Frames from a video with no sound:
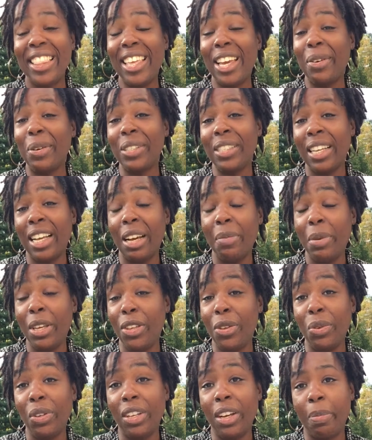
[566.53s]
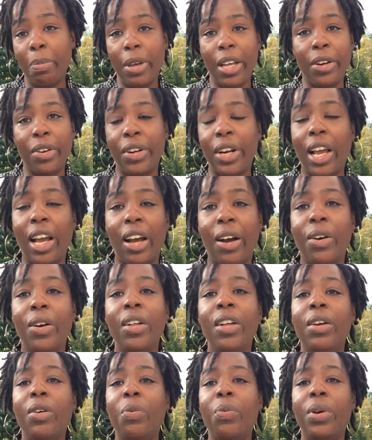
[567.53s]
they were telling me you look better now
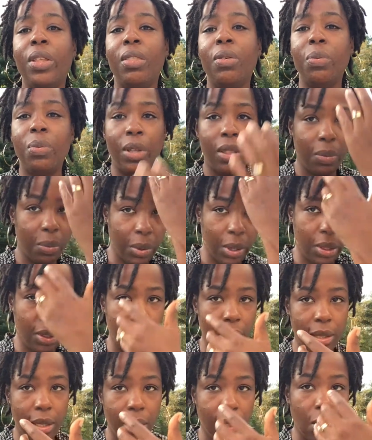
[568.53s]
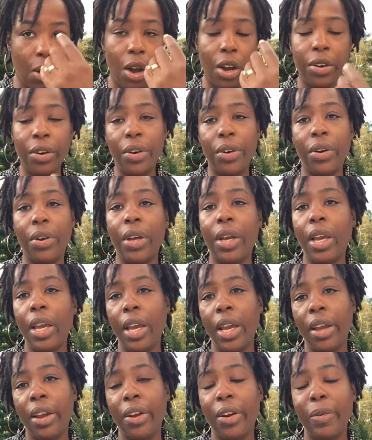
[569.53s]
with this longer
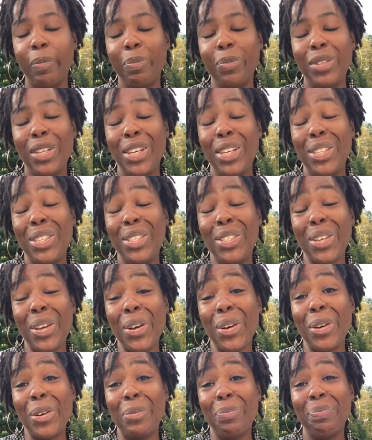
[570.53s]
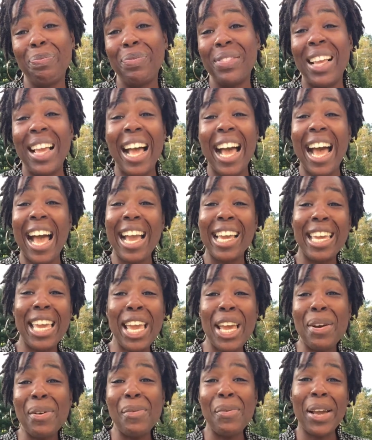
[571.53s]
hair. So I
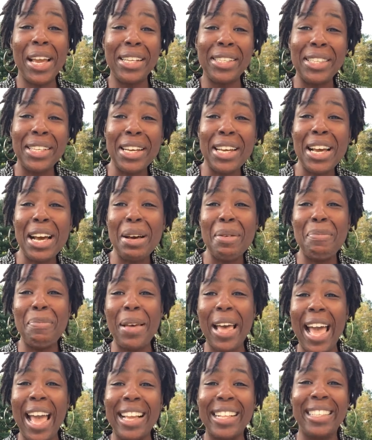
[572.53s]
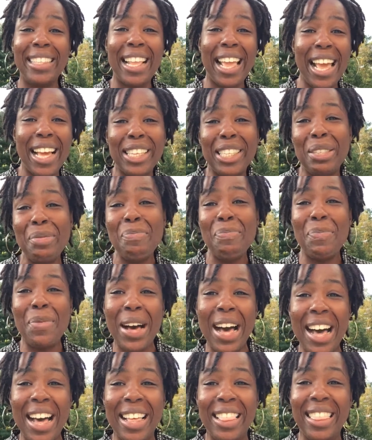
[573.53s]
can't wait to come back next
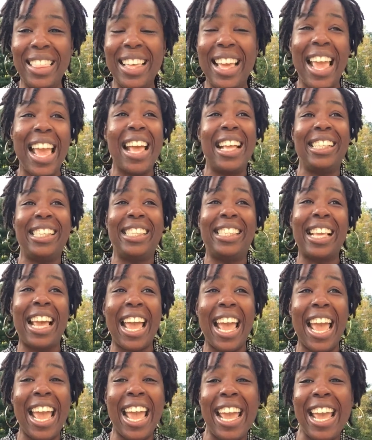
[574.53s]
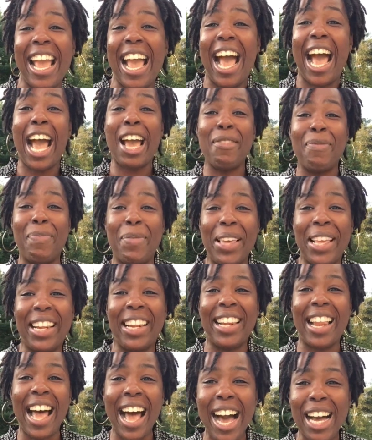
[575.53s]
month and say I've
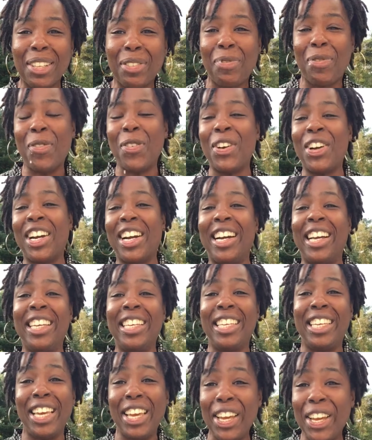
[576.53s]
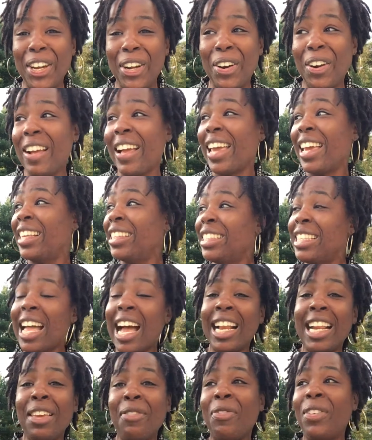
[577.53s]
been locked for a year. It's
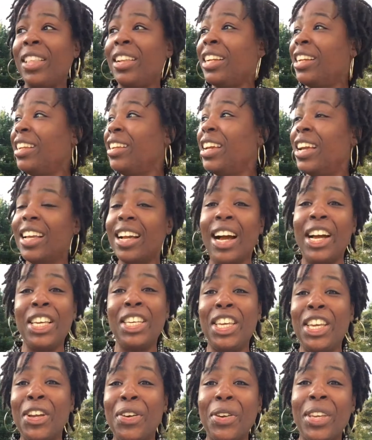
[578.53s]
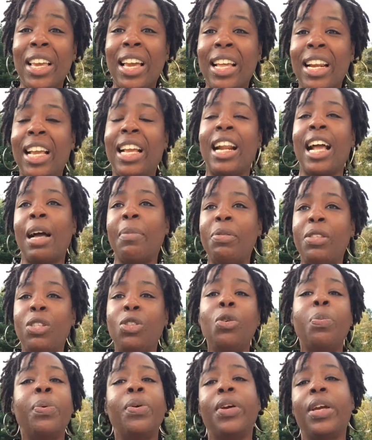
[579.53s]
not even a year yet, and I'm
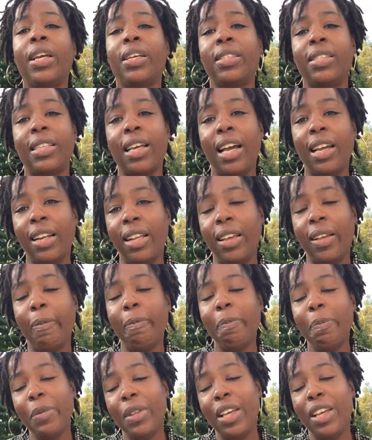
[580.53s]
super excited.